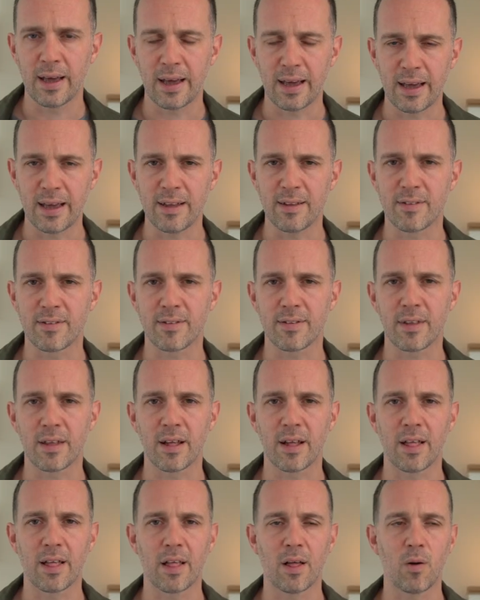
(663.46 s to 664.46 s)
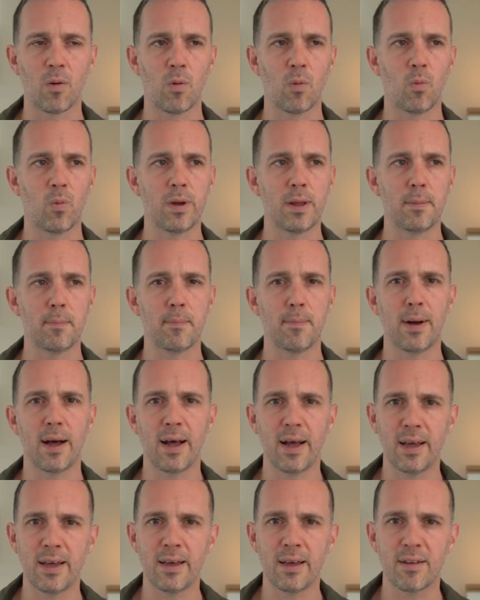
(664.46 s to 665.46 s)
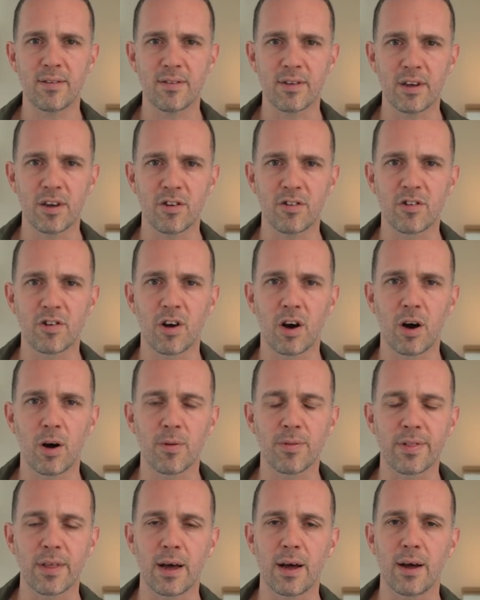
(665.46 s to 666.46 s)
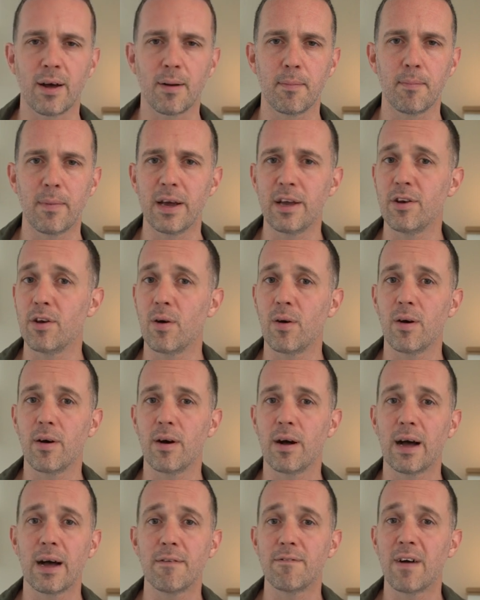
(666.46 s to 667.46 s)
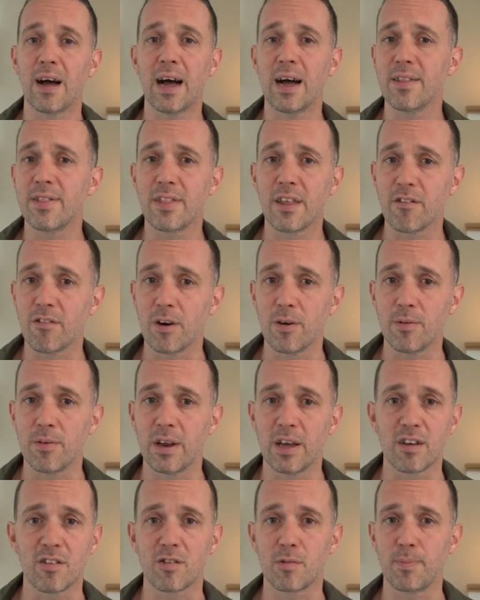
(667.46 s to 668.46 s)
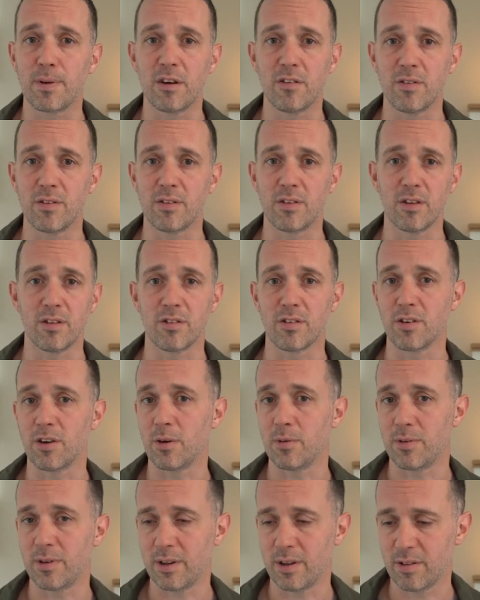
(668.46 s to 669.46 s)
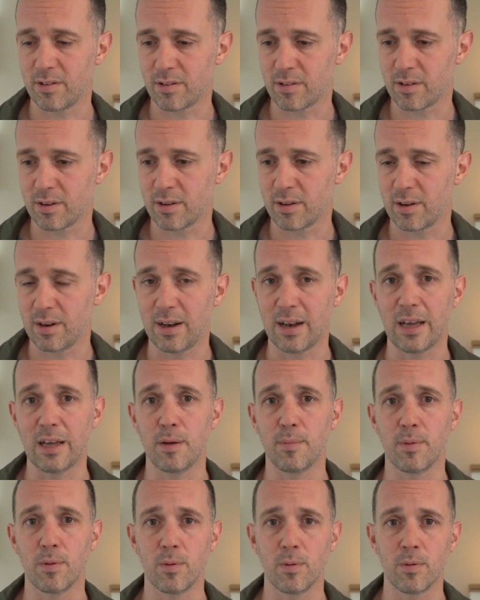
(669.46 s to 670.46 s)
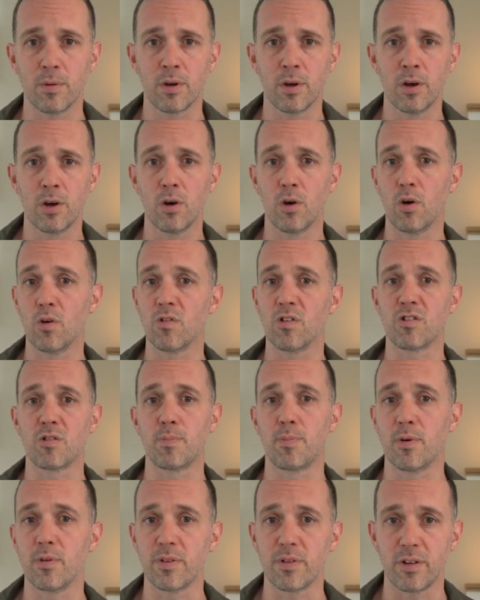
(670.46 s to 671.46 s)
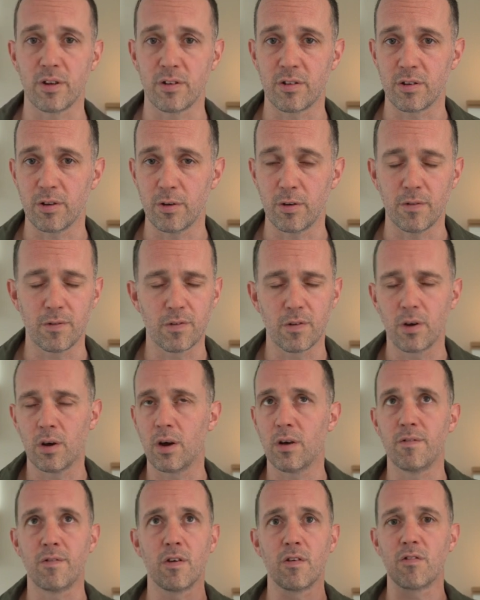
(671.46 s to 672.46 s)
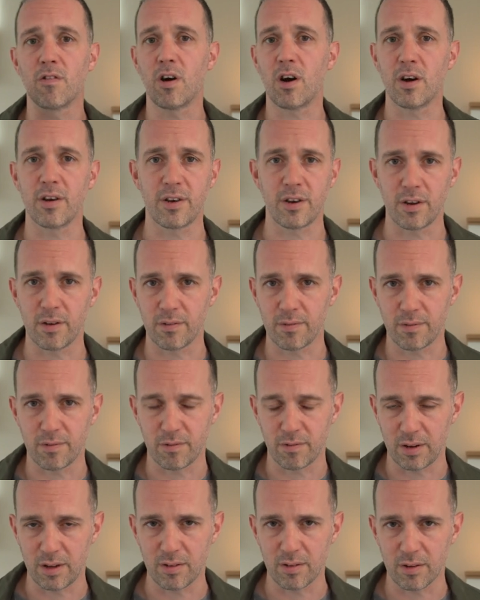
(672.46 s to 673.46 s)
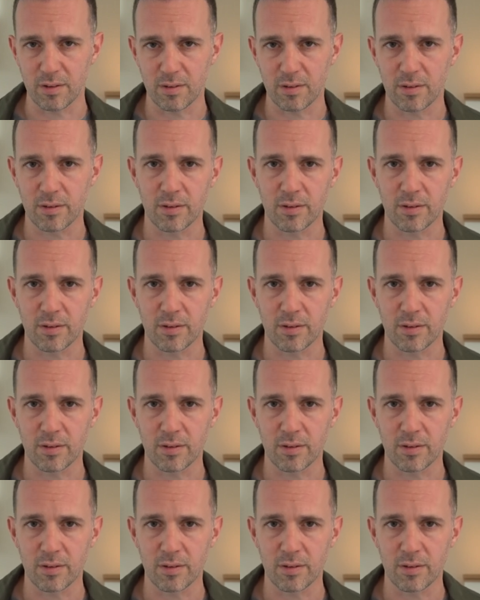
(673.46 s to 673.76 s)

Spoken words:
is we may see a child that may not have had their own experiences noticed, labeled, or responded to for a variety of reasons.